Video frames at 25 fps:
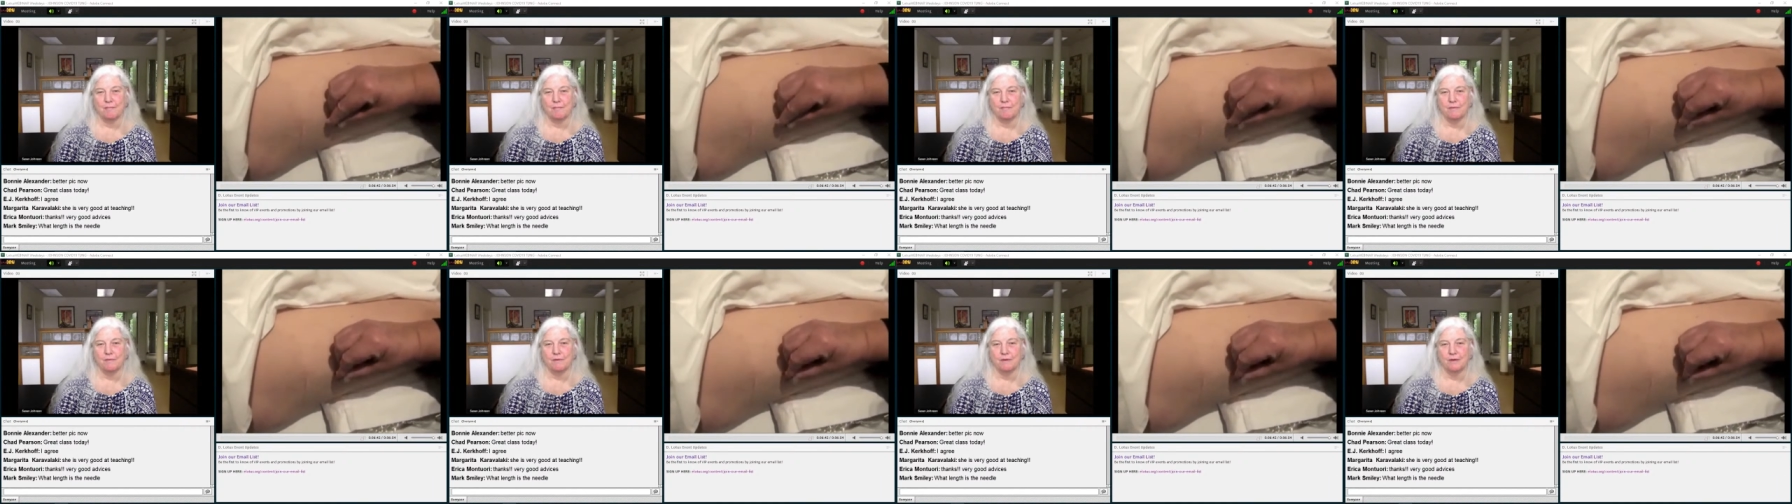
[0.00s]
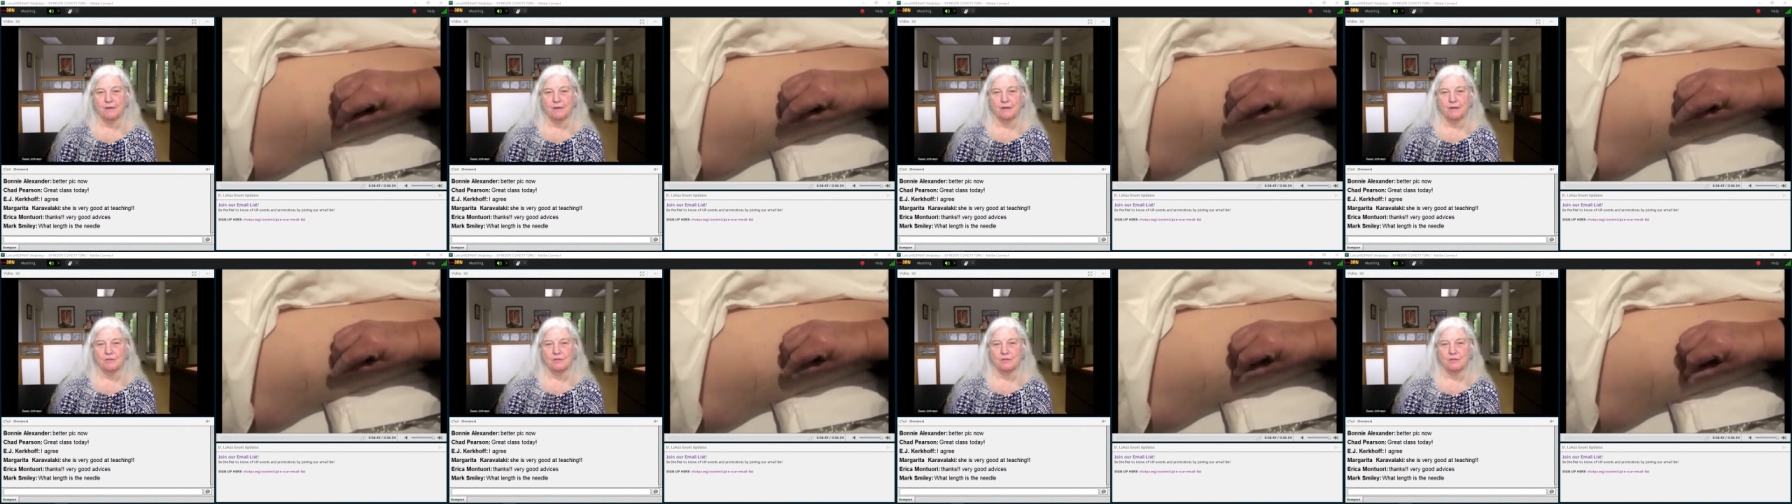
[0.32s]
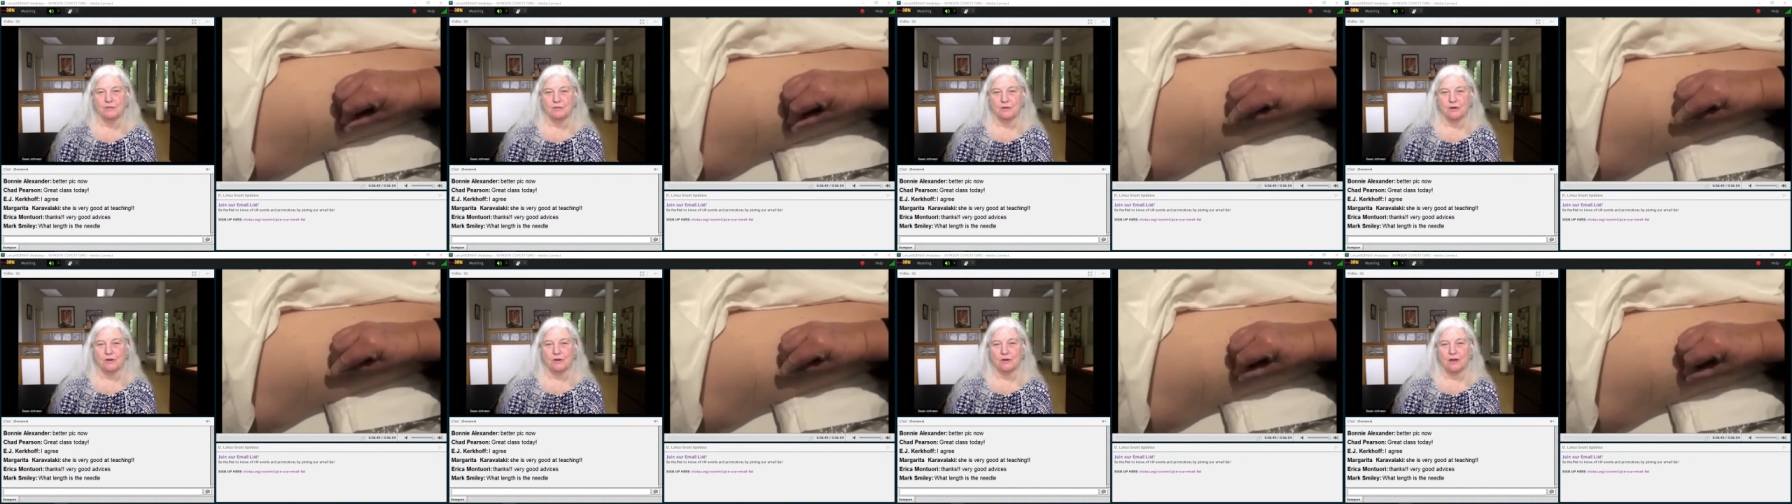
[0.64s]
Mind if I
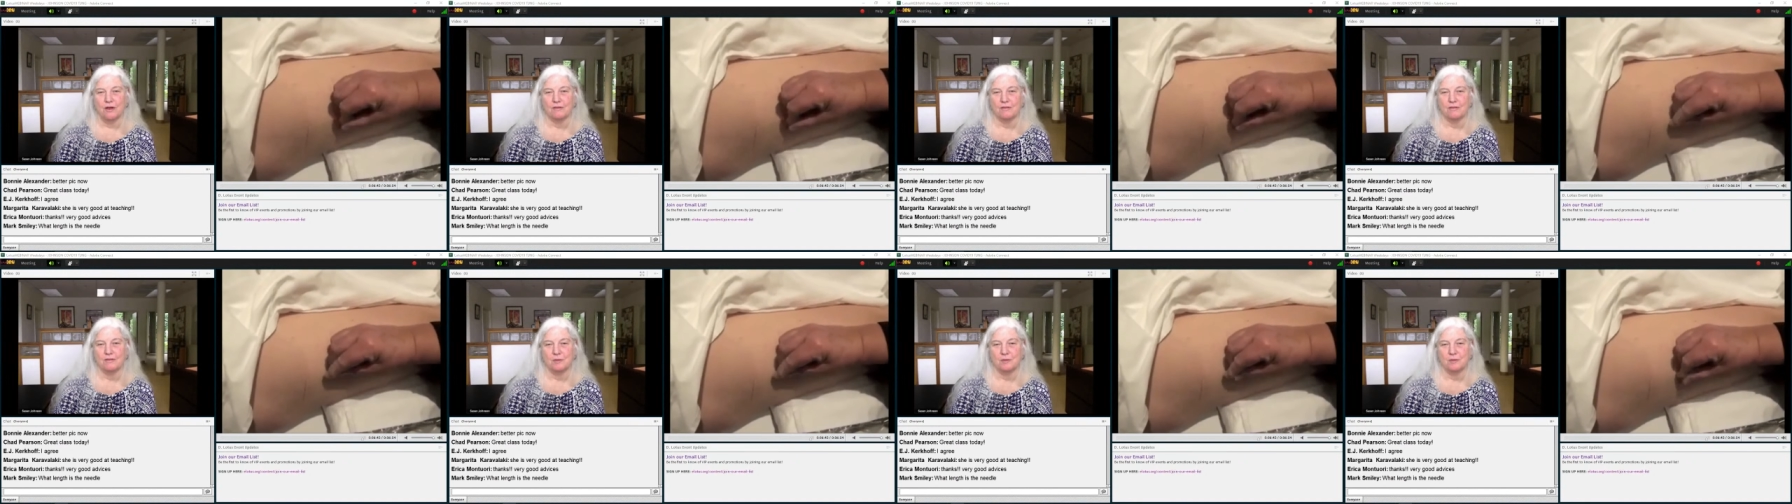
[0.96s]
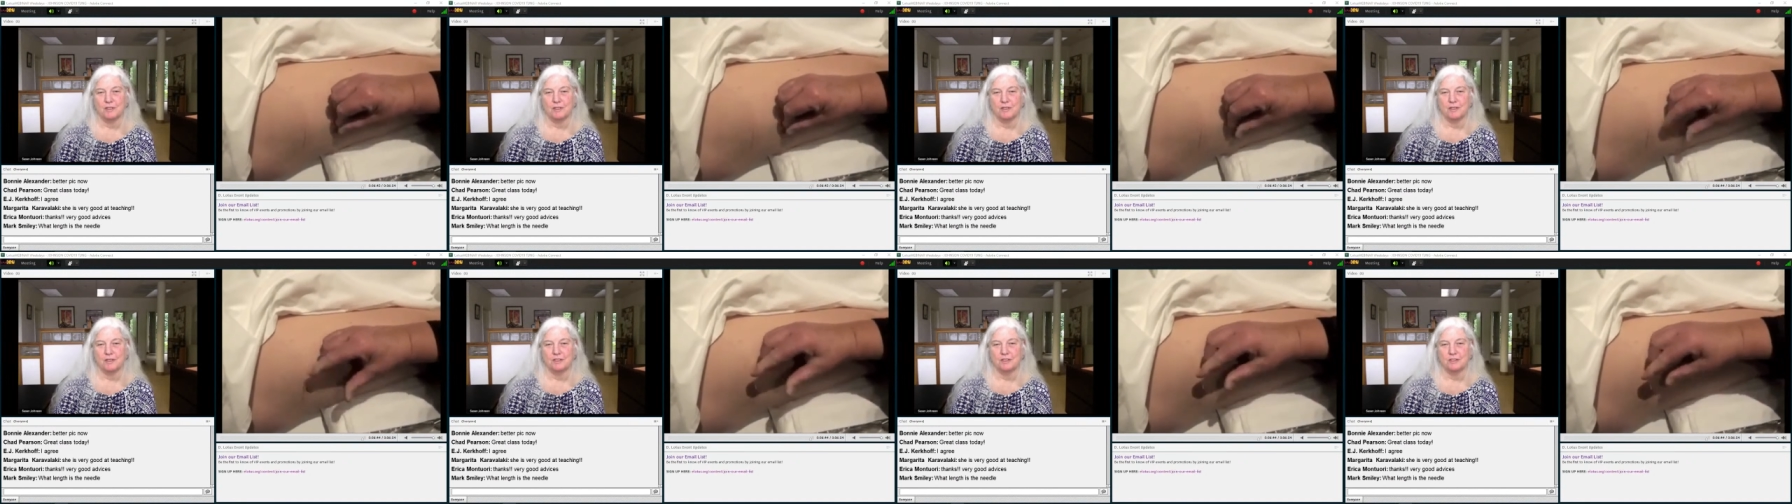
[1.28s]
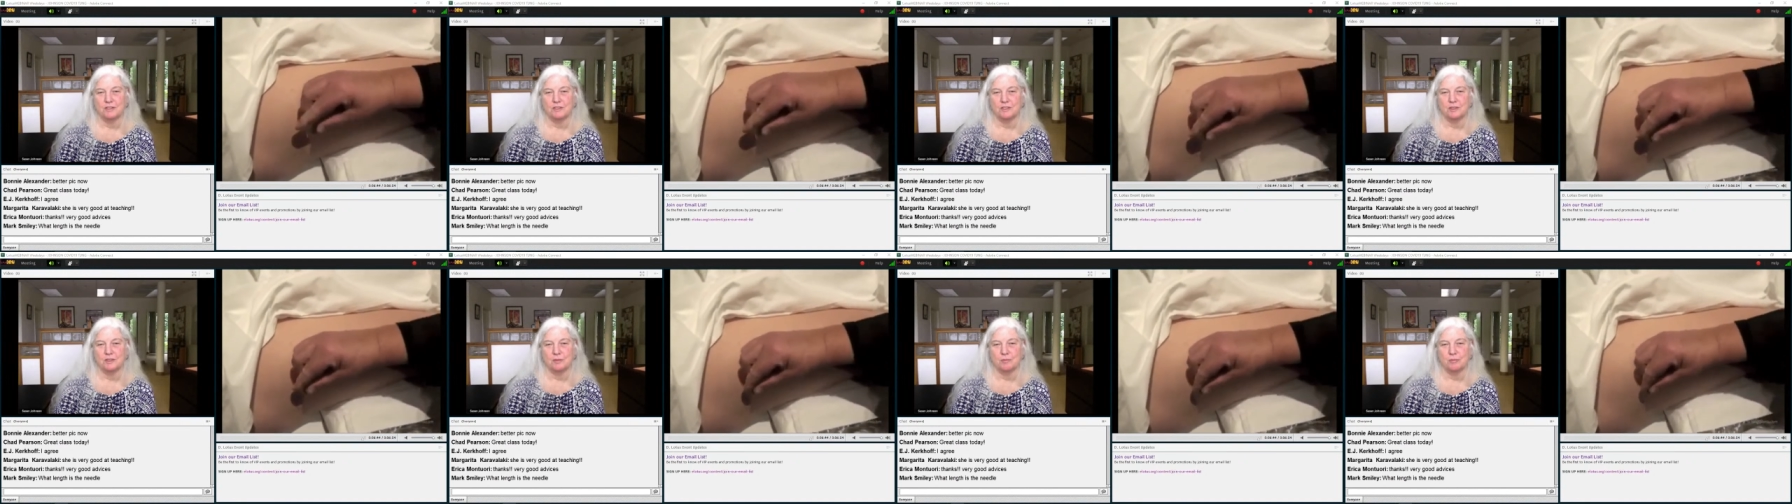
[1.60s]
Strong turn,
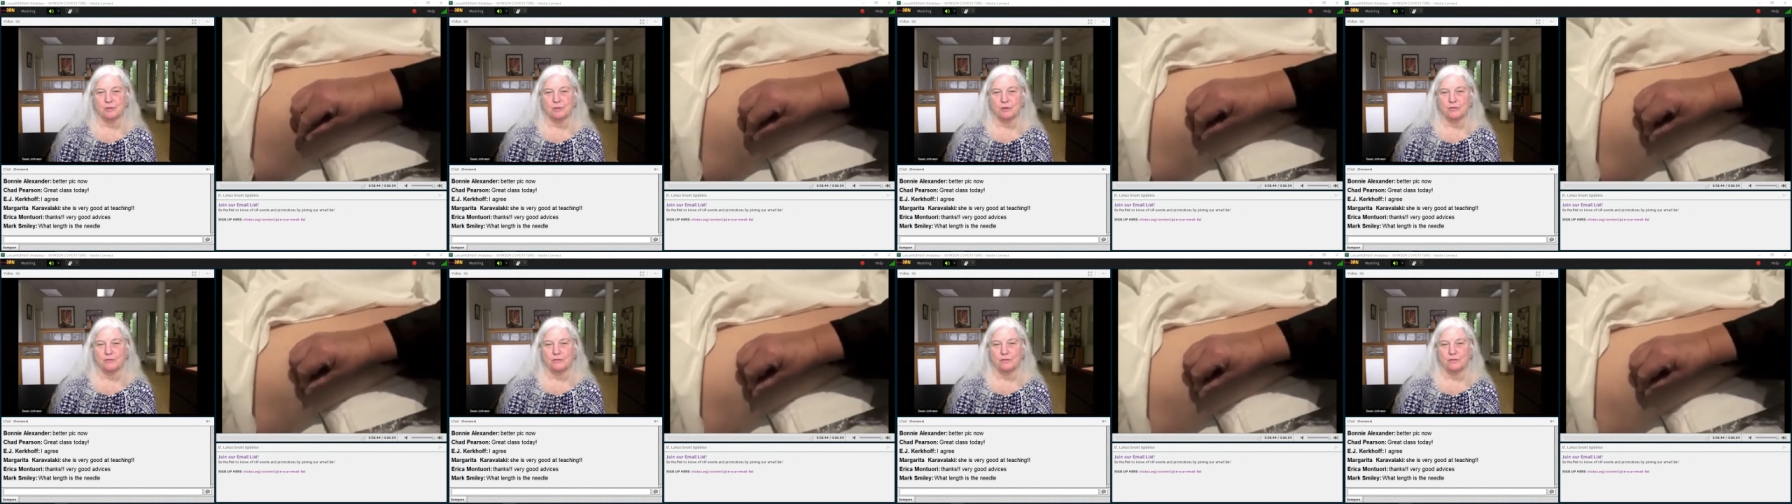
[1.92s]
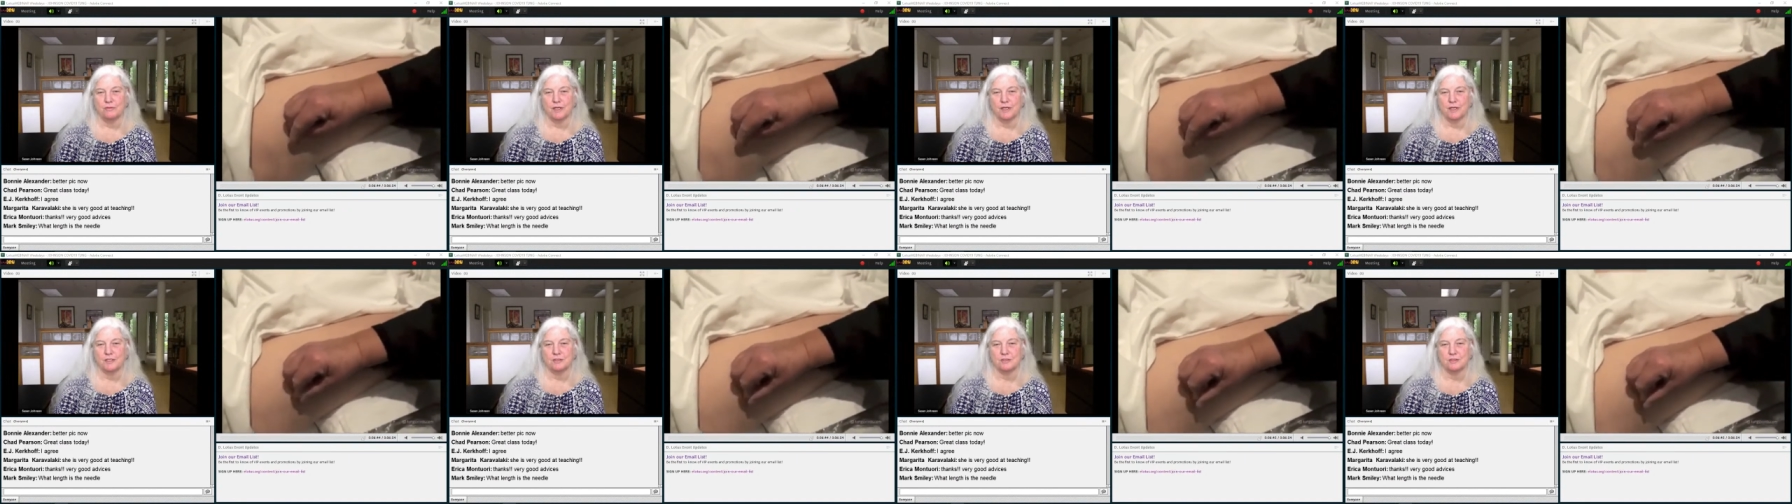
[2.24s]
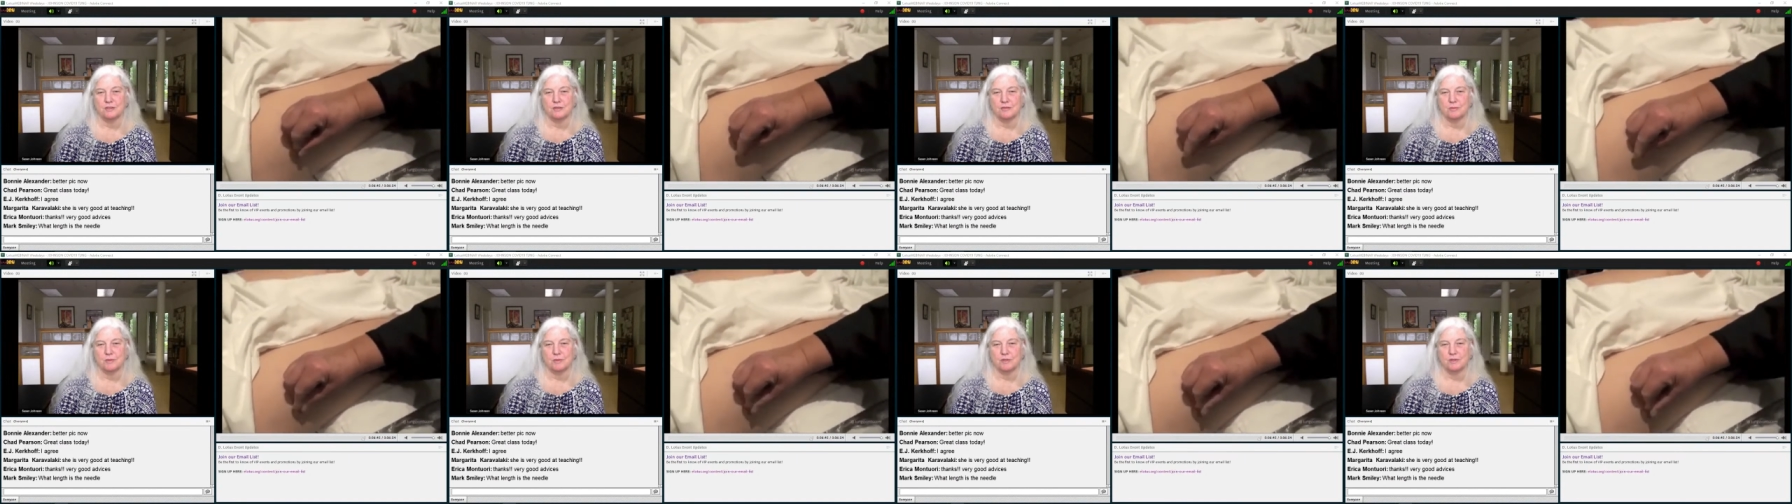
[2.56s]
stimulation in both
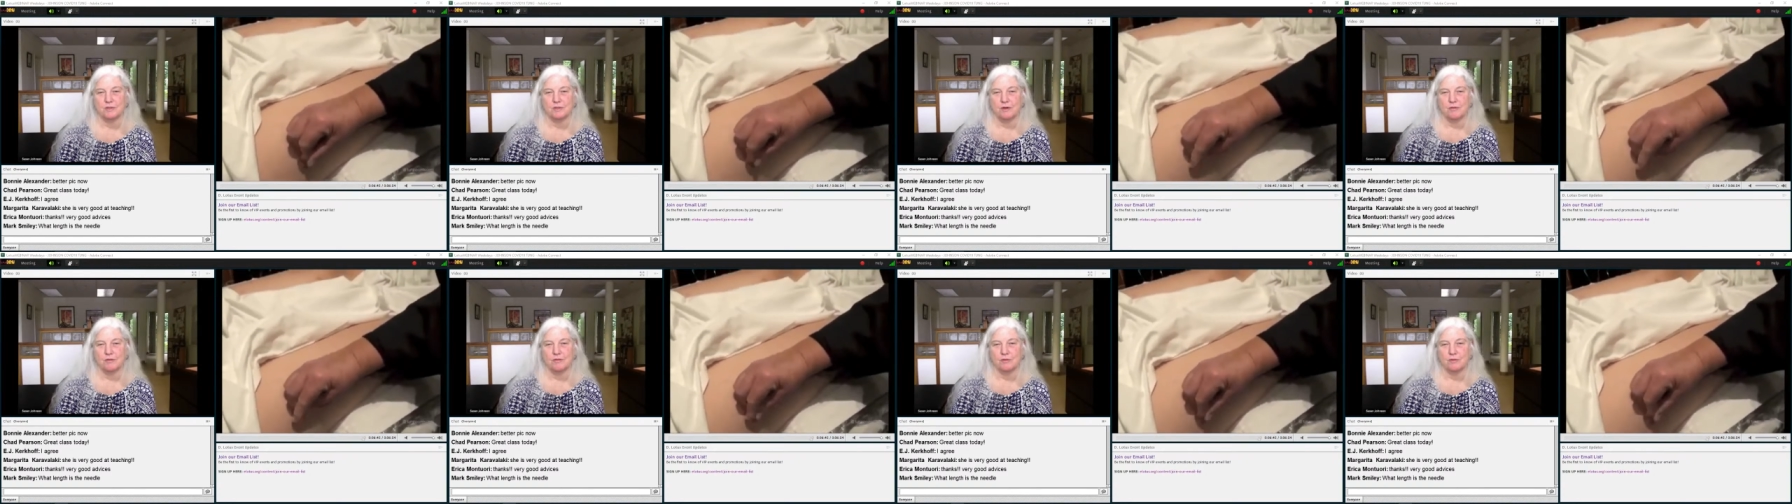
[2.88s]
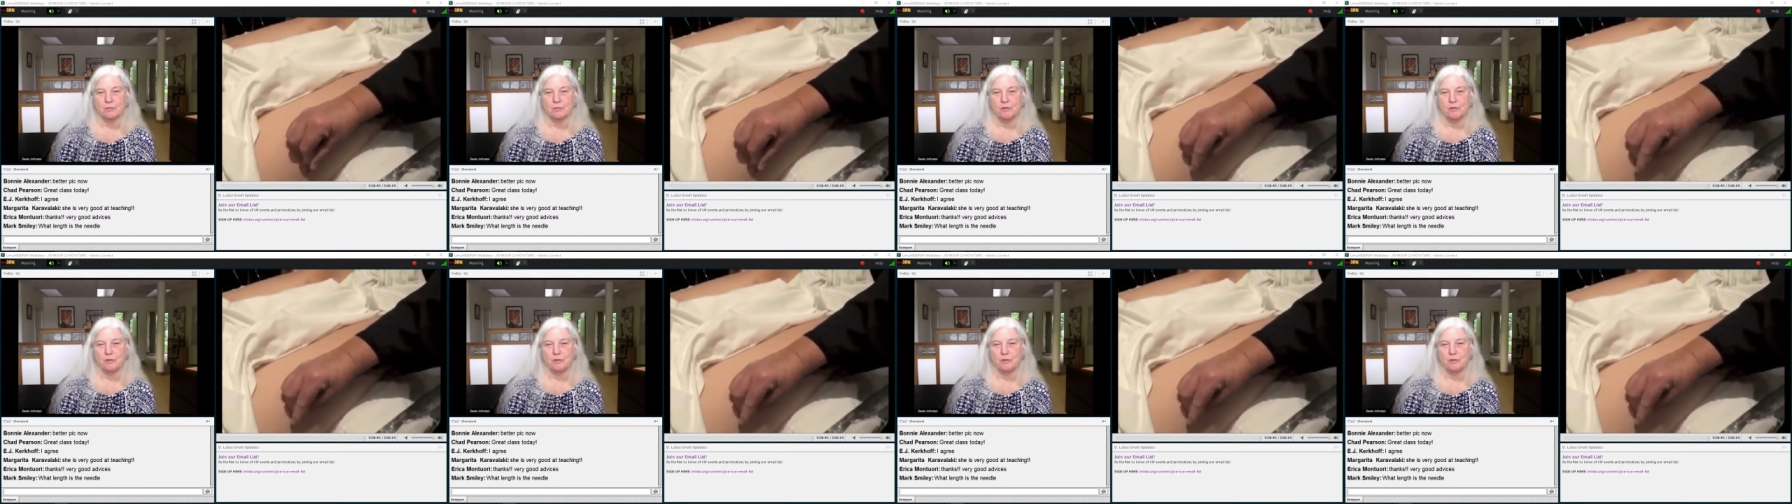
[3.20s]
directions with Dong's